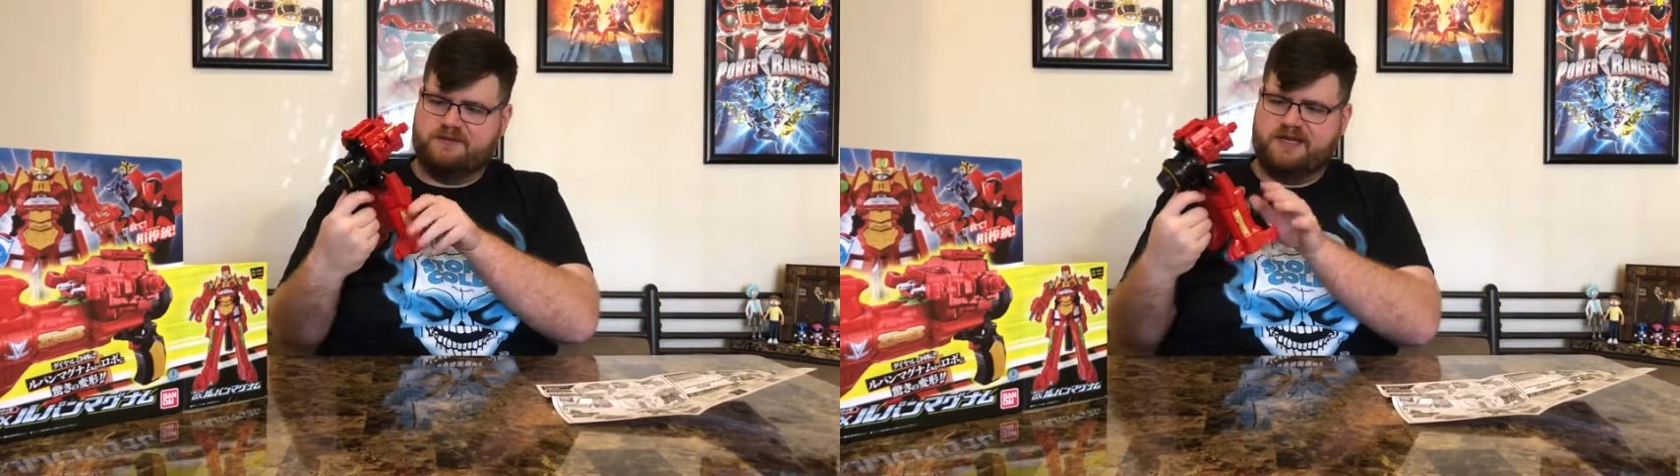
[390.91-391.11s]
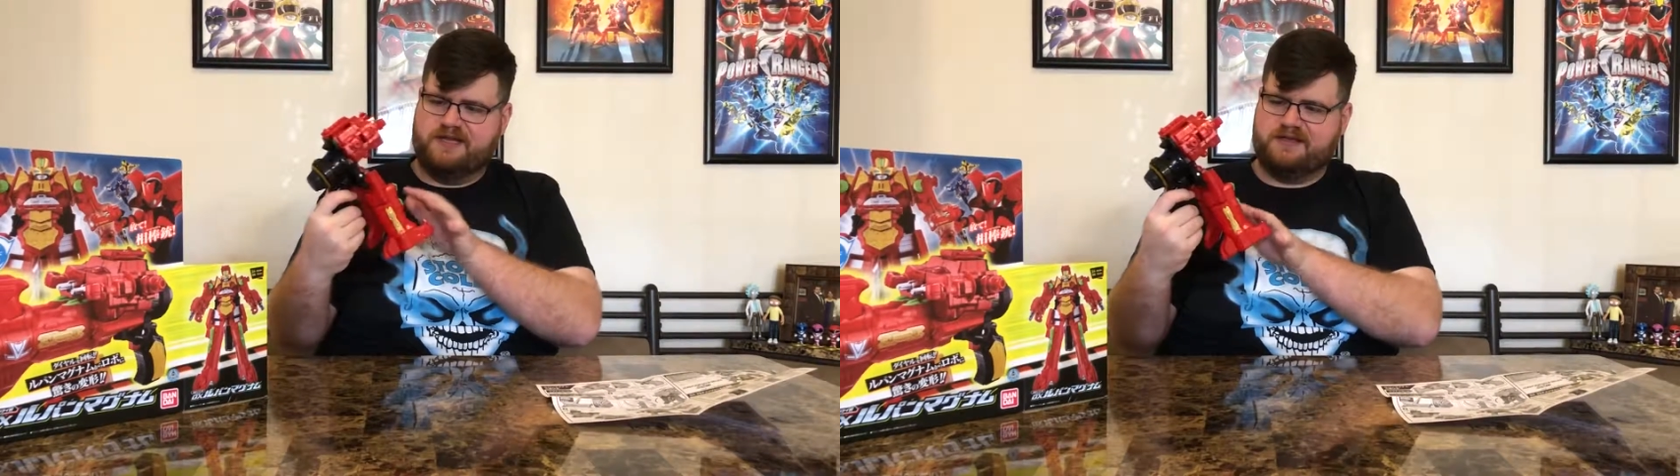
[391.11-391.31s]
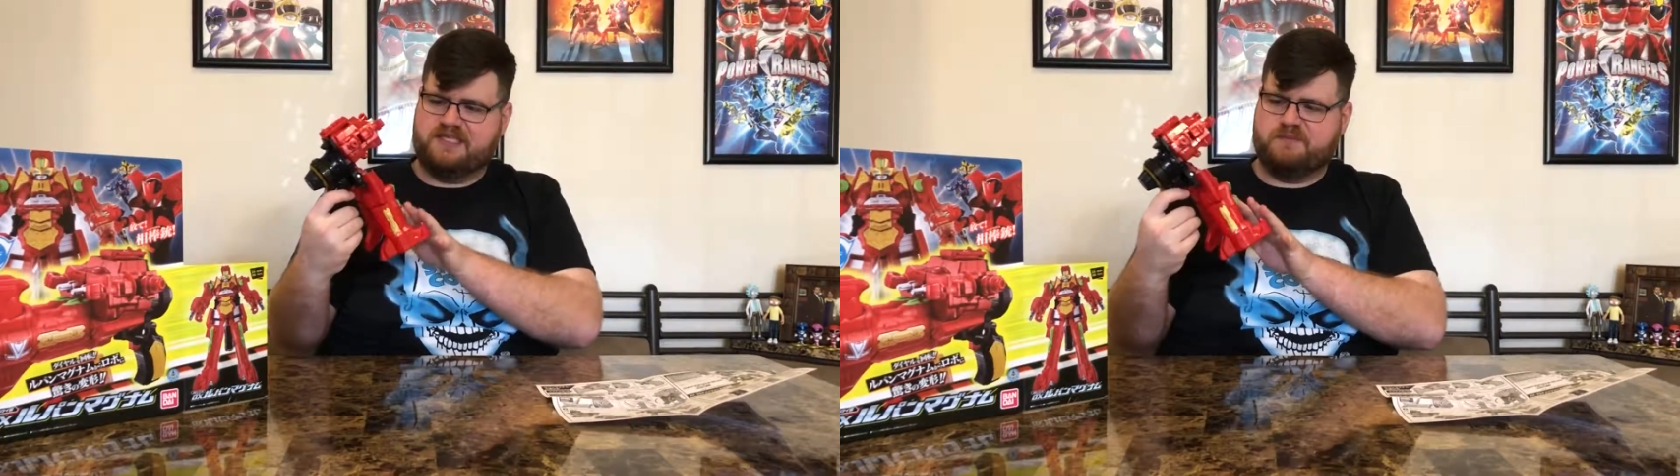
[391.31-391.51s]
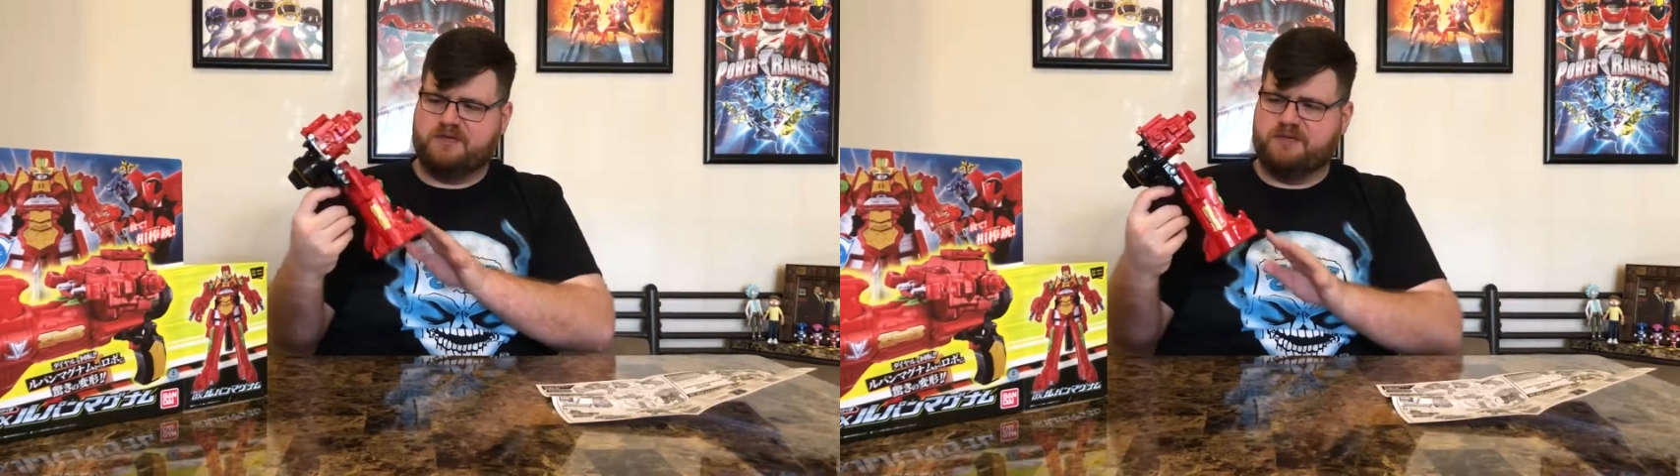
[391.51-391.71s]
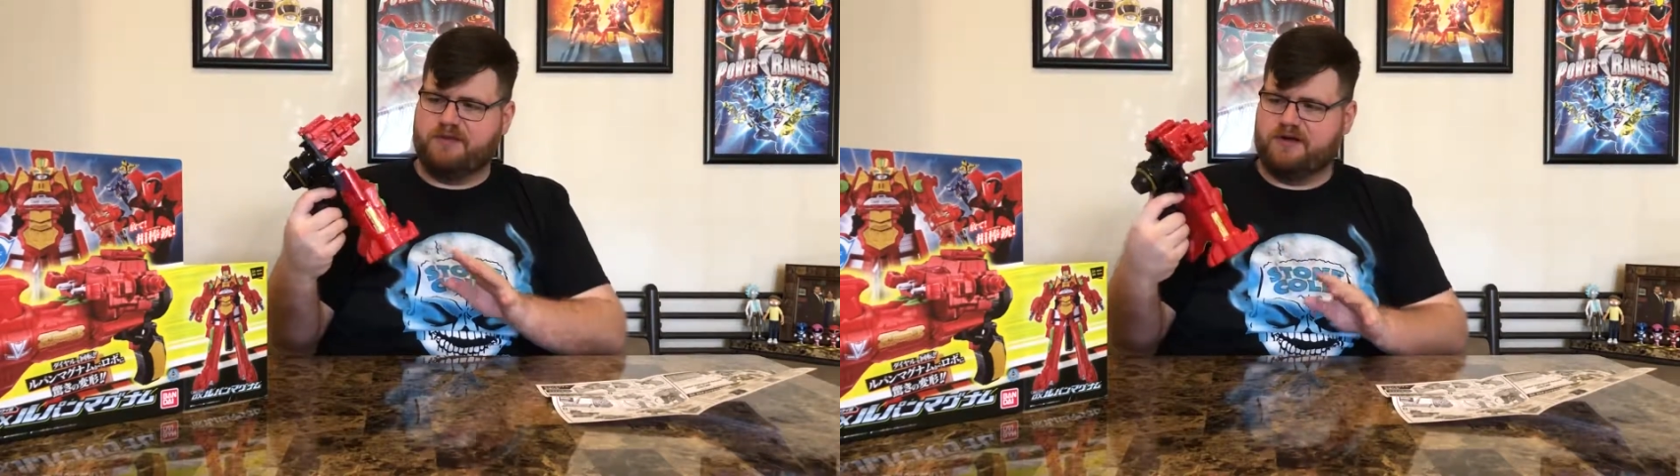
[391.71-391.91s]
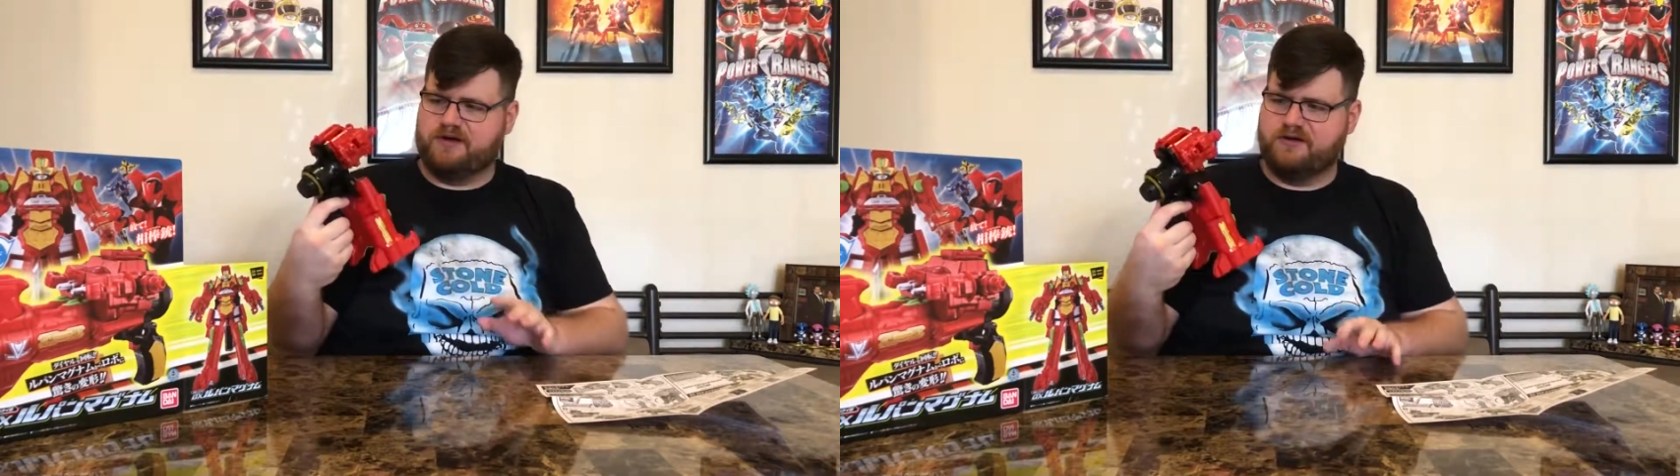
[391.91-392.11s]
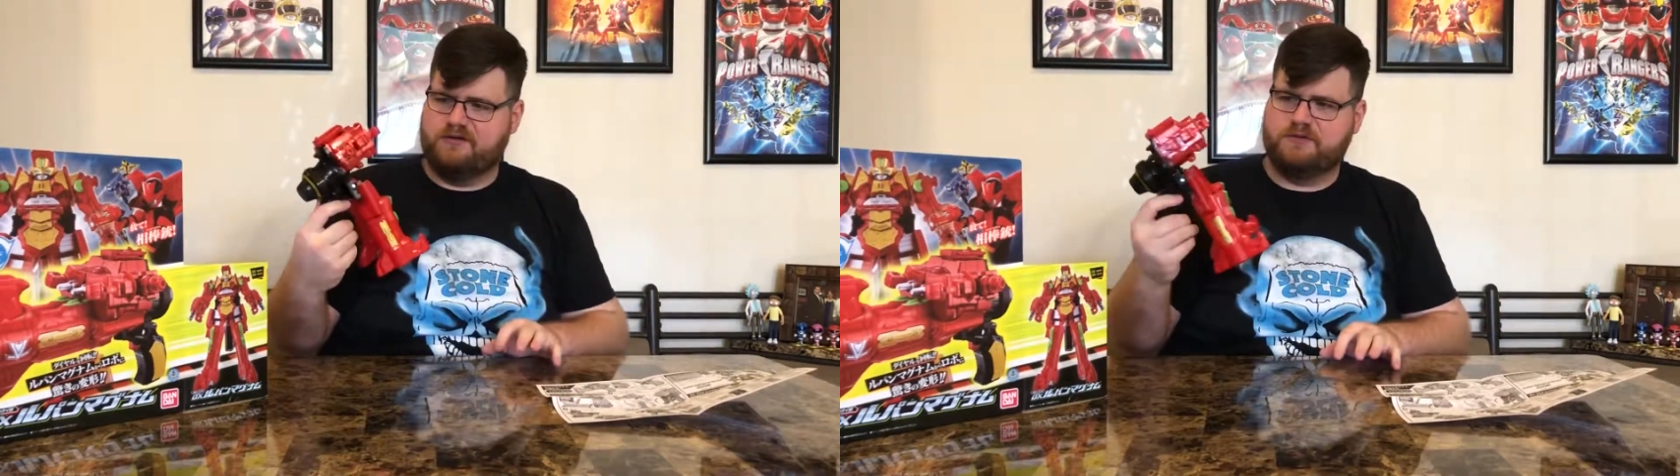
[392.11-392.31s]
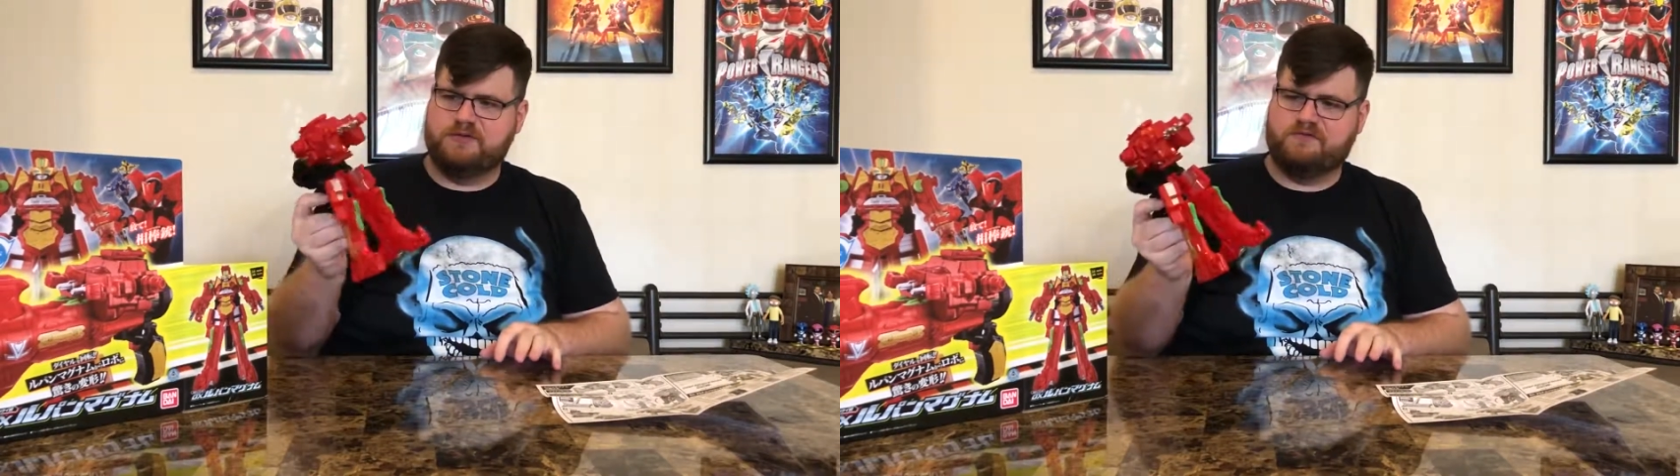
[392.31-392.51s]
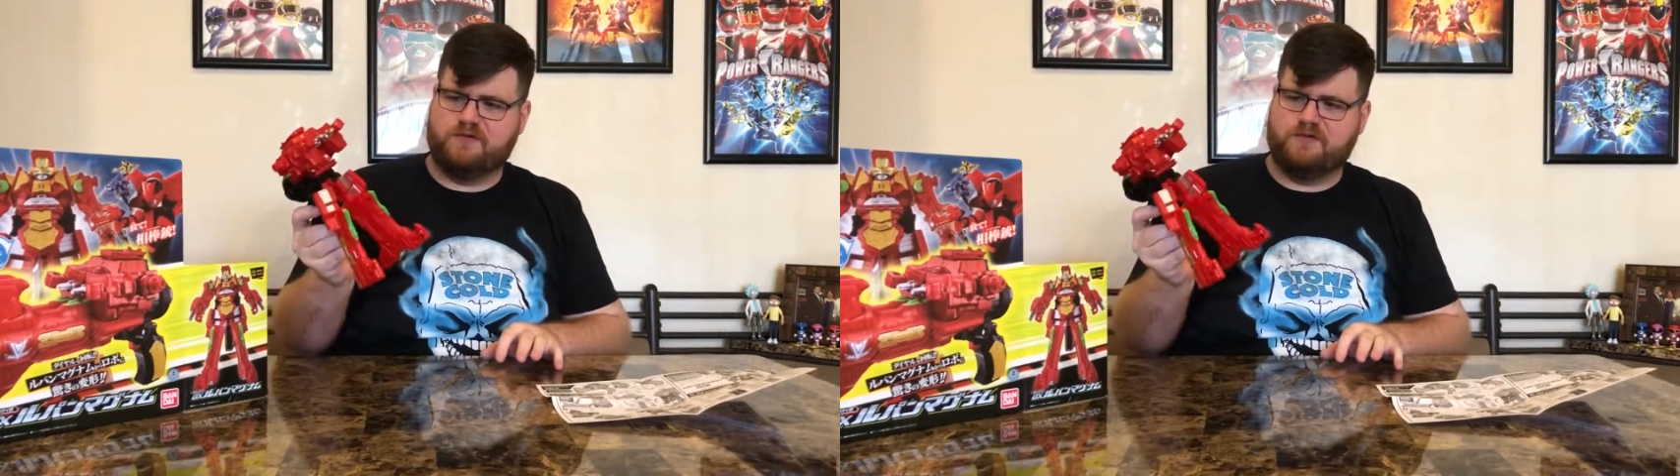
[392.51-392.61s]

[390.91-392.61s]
immediately split apart when you